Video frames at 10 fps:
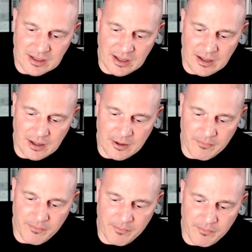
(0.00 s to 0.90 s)

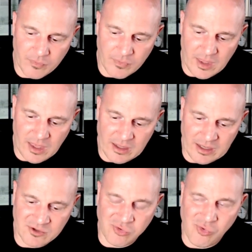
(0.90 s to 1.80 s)

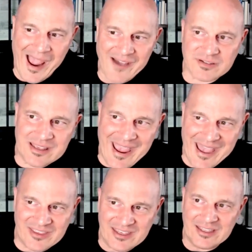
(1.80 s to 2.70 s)
And craft
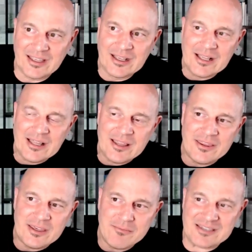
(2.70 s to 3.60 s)
the
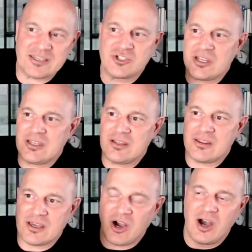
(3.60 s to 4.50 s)
messaging,
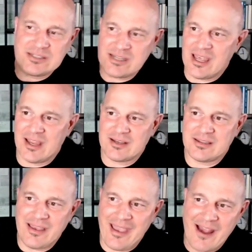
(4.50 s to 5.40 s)
the content,
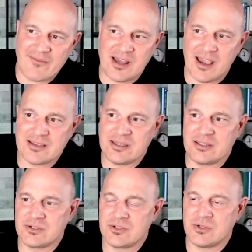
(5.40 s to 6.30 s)
the
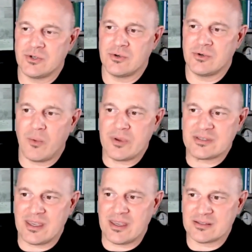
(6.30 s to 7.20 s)
advertising to what we
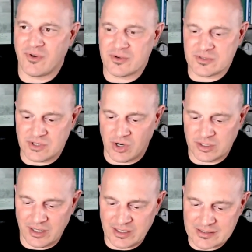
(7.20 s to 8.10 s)
see as far as the
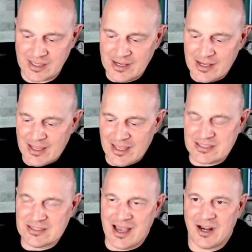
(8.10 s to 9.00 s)
target audience.
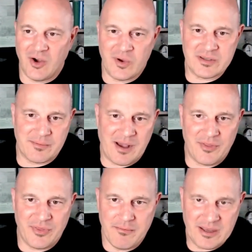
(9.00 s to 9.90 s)
It's not always
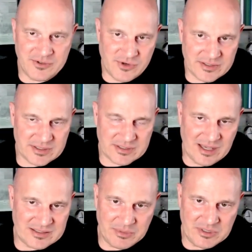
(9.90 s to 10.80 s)
about the metrics. It's
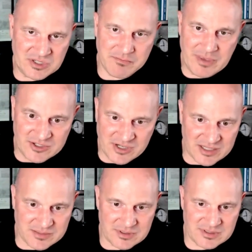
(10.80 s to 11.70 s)
not simply just bid
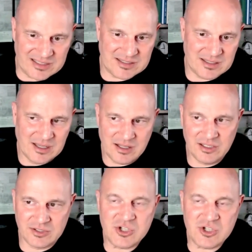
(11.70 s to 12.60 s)
adjustments. That's a
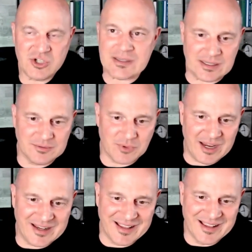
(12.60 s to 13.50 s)
little too easy, right?